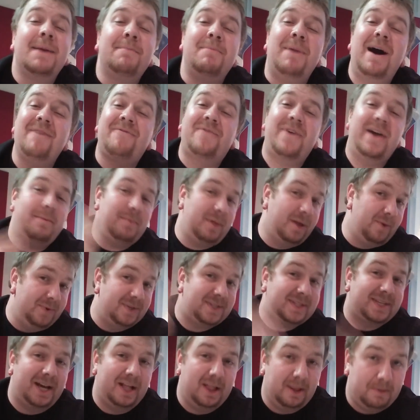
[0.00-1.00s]
My family, we
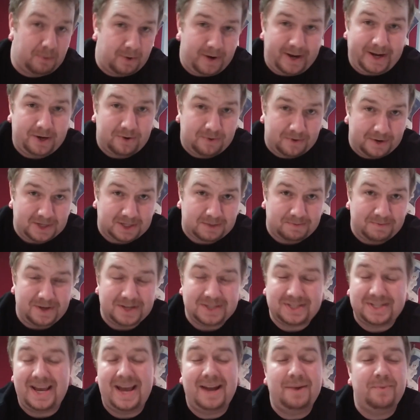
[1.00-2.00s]
celebrate
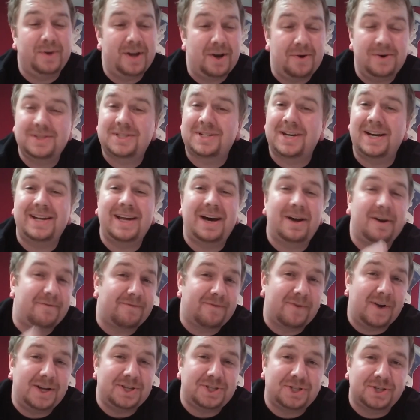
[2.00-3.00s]
Christmas, and we always cut down a
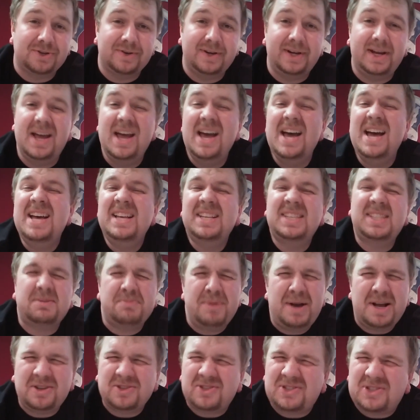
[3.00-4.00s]
fresh tree.
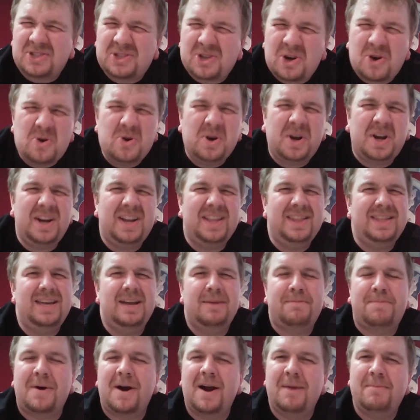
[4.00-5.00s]
Smells so good in
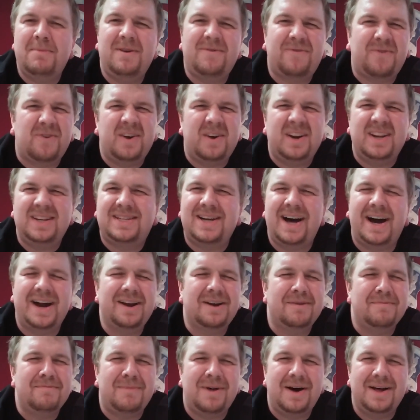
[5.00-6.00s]
the apartment for an
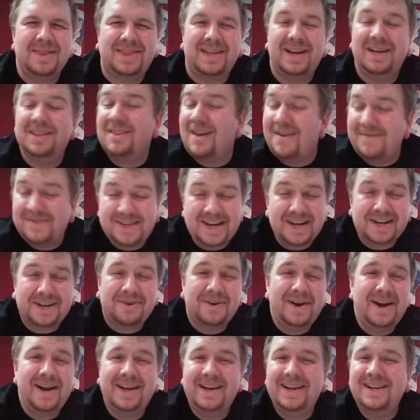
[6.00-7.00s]
entire month, and I love
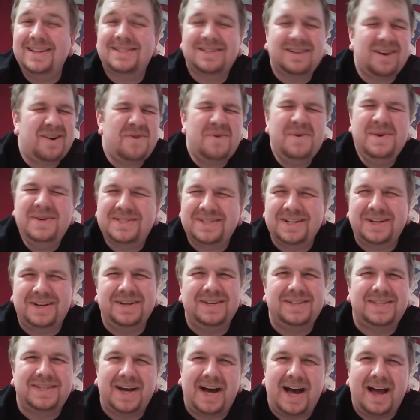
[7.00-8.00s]
decorating it. It's always a
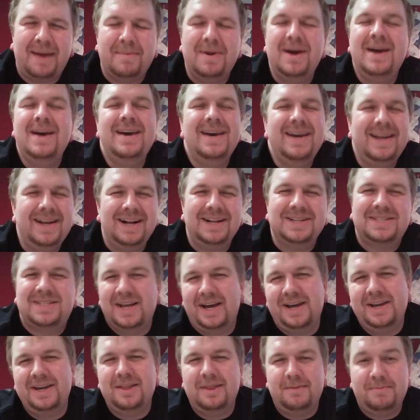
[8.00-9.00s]
good time. And I'll
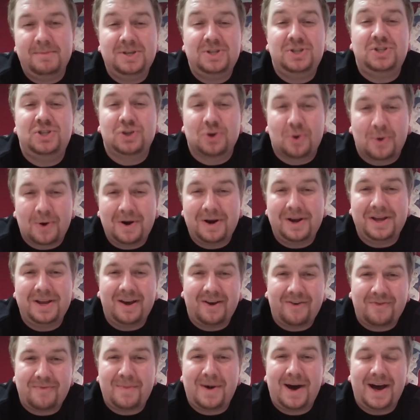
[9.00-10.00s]
tell you, the majority
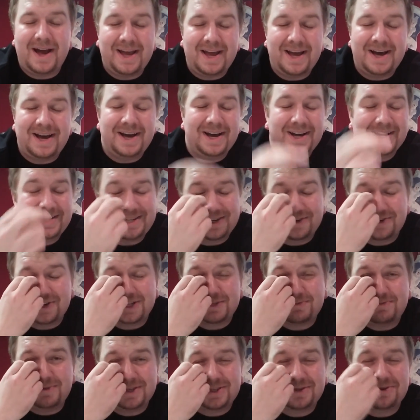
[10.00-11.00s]
of my uh,
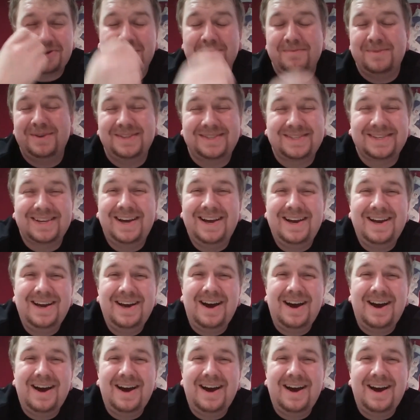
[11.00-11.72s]
Christmas ornaments